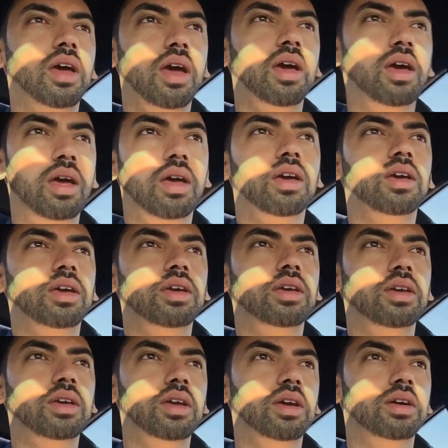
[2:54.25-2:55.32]

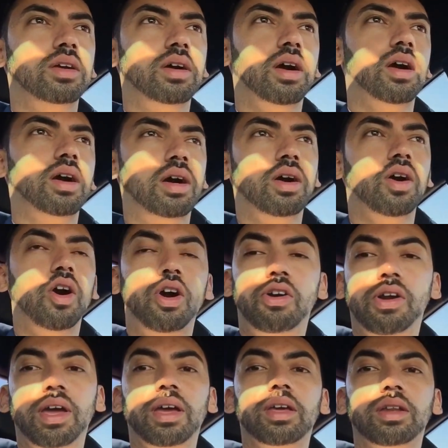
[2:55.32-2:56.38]
a
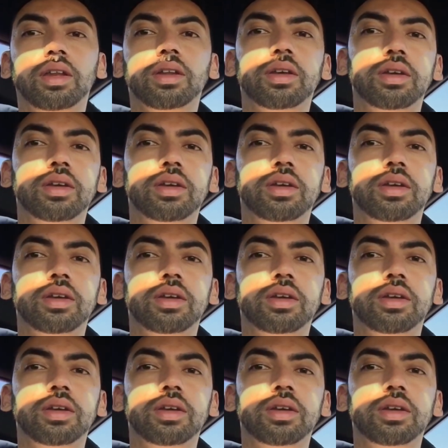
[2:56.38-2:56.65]
R8,